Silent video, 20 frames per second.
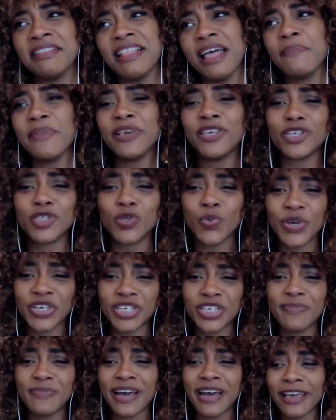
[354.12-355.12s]
let me just
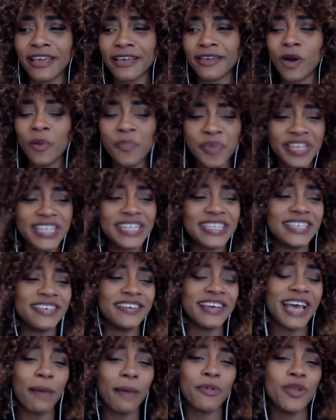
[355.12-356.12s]
wish my
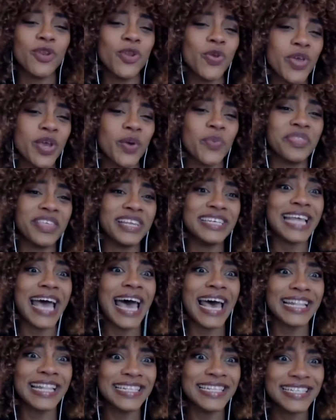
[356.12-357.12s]
community Happy New Year with a
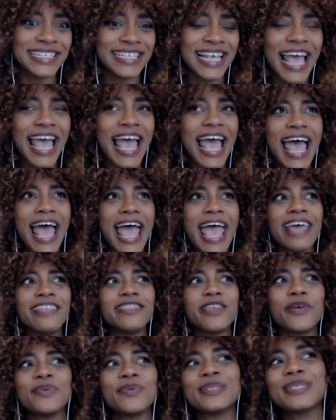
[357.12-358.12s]
dance.
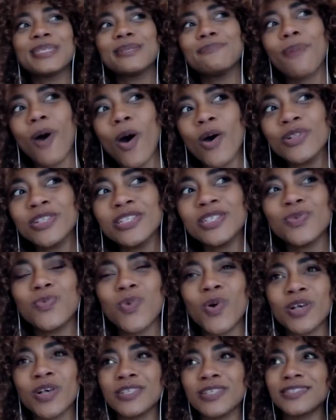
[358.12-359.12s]
And the response
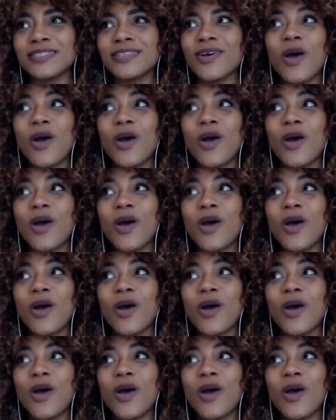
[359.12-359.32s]
was